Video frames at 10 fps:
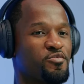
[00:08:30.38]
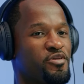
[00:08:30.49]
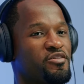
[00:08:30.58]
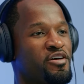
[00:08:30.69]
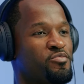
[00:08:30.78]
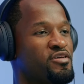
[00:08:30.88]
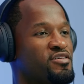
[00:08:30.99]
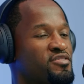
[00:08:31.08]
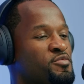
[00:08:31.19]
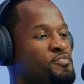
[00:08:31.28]
me, right?
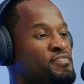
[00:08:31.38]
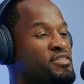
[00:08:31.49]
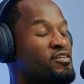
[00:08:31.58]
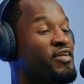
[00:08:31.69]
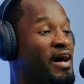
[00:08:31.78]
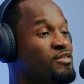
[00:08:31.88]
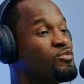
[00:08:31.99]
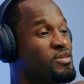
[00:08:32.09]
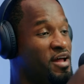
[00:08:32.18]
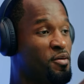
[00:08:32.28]
Because the
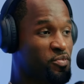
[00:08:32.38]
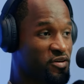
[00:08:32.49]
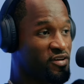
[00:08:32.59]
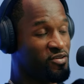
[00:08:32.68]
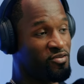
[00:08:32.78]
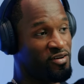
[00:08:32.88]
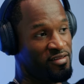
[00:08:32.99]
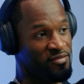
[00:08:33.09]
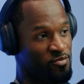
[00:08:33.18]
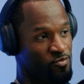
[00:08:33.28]
value that I'm putting
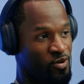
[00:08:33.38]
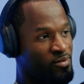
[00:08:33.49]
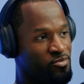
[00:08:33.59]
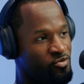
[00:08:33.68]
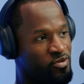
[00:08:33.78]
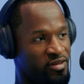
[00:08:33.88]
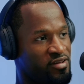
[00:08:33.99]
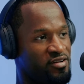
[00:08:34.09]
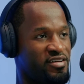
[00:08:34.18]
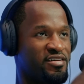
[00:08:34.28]
on what I'm doing
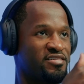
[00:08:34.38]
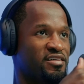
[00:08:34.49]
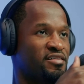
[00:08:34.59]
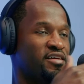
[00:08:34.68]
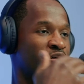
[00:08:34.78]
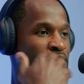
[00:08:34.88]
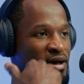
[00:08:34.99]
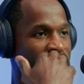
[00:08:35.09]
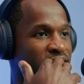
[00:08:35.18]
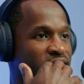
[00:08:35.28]
here isn't in
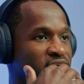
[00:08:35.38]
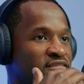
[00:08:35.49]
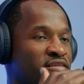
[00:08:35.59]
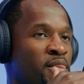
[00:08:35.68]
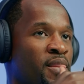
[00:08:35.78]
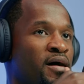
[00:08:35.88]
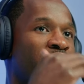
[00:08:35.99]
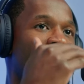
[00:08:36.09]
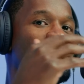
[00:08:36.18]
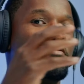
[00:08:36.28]
my eyes
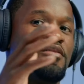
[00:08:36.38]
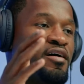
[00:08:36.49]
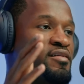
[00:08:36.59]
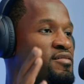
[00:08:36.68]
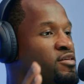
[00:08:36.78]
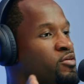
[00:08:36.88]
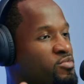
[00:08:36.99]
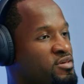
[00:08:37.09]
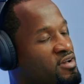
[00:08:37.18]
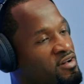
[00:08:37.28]
higher than, you know,
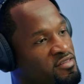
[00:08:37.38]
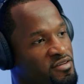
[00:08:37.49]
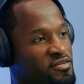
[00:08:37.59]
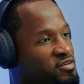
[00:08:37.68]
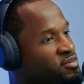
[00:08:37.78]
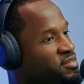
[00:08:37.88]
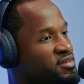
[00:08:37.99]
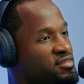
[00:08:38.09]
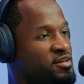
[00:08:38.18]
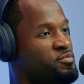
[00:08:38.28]
this other
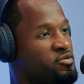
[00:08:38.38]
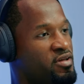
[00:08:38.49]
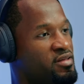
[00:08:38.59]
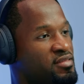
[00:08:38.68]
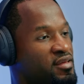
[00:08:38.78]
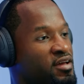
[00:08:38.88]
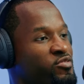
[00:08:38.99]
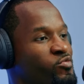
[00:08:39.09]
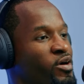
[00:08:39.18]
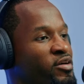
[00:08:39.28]
content that I'm creating that
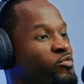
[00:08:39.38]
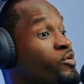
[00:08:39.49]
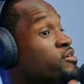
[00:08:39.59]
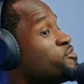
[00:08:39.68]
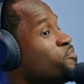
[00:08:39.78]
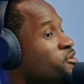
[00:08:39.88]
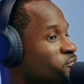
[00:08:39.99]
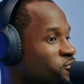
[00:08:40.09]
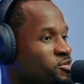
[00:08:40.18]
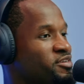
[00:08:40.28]
I I wish
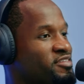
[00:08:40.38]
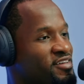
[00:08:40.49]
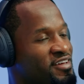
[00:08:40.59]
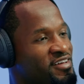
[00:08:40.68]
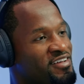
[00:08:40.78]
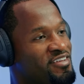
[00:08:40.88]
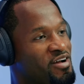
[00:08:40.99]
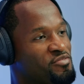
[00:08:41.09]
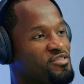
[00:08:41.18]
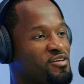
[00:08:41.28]
people would
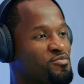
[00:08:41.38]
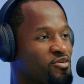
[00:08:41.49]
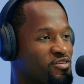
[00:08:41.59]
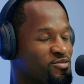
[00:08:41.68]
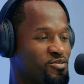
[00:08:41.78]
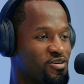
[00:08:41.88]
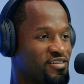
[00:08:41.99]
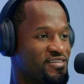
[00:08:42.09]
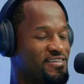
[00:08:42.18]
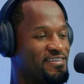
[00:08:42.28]
gravitate more
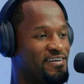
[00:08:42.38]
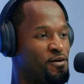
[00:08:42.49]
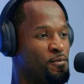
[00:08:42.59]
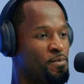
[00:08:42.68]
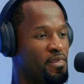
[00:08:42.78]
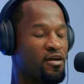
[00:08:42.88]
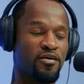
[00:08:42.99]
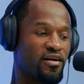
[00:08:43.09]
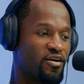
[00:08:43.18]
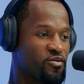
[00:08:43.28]
towards. Um, you
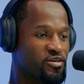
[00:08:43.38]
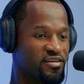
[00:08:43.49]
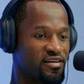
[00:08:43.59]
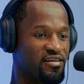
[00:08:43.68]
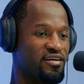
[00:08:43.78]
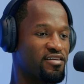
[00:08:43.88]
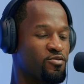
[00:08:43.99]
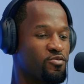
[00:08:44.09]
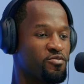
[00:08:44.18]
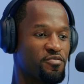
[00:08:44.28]
know, and I always tell her like
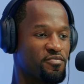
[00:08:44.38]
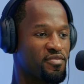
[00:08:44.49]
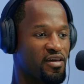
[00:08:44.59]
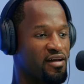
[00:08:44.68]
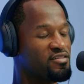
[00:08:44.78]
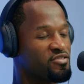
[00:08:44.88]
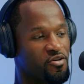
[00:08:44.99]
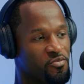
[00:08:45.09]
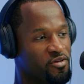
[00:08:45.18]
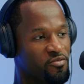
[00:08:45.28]
you can't
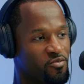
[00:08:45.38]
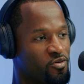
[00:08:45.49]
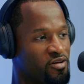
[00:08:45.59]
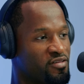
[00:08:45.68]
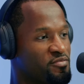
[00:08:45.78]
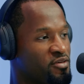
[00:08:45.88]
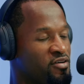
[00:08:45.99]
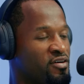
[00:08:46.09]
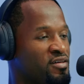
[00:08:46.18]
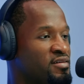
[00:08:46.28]
determine what
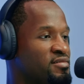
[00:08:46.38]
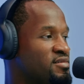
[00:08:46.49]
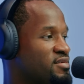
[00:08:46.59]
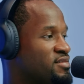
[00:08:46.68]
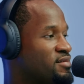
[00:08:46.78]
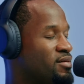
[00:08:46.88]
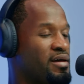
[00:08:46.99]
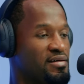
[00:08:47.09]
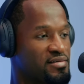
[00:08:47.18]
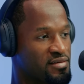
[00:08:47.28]
your audience
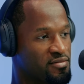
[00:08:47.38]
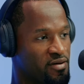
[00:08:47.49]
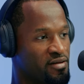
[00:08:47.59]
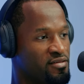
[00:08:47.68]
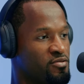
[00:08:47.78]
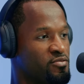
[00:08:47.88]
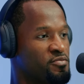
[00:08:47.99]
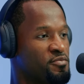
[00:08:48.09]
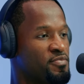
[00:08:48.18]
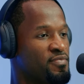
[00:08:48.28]
likes, right? You